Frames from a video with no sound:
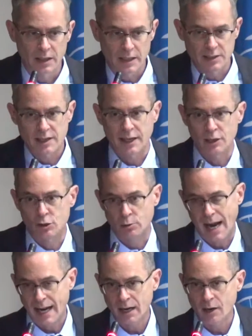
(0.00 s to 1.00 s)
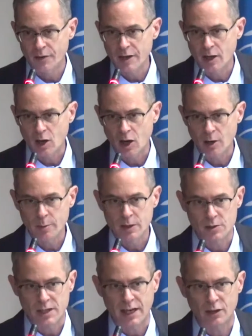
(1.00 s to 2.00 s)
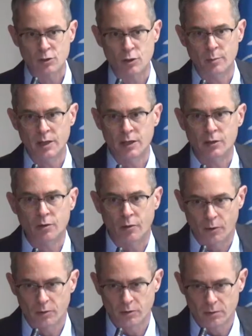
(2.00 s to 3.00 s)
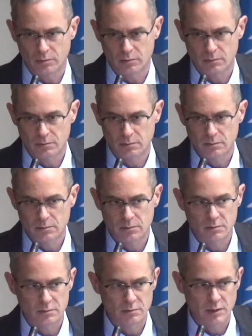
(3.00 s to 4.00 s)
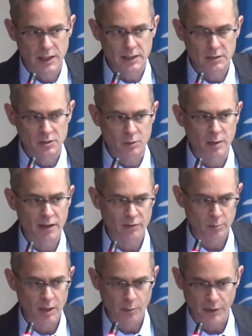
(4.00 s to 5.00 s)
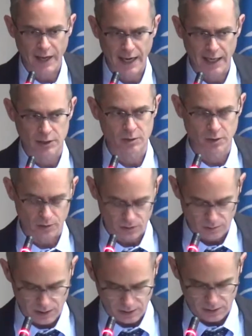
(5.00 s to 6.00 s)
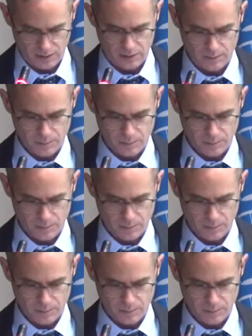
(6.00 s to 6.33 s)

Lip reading: is that a drag on the economy or is that contributing to growth? Right? So we have to be able to answer those questions.